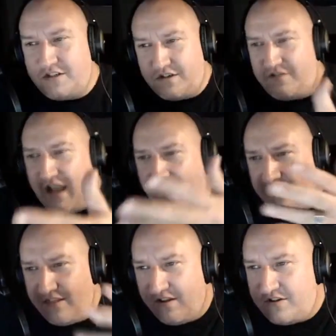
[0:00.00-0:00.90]
I
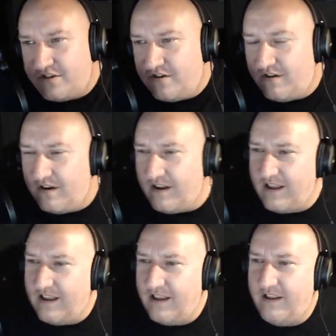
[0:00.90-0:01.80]
thought
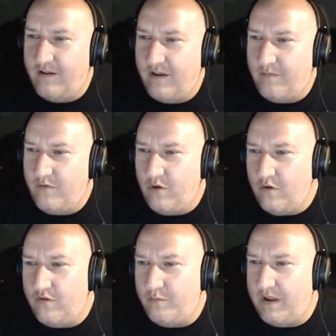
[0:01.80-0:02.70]
your
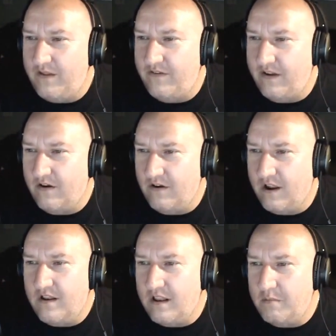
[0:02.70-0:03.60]
news piece here on
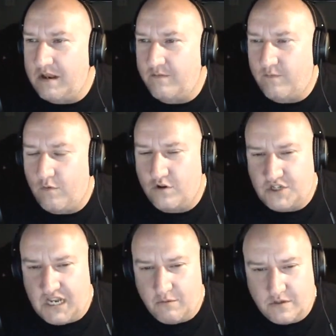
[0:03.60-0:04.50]
unlimited
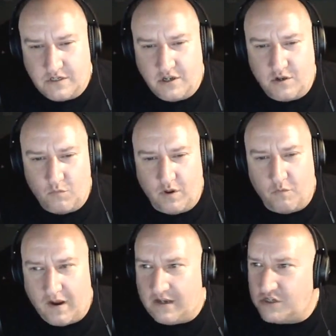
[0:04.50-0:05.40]
4G was a good one.
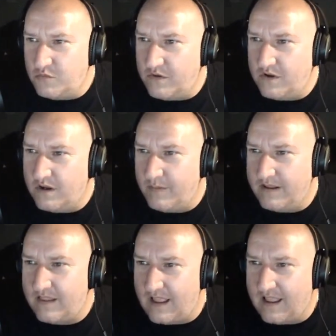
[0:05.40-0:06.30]
Why didn't you want to talk
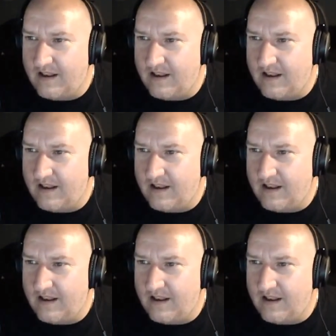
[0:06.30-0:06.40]
about that?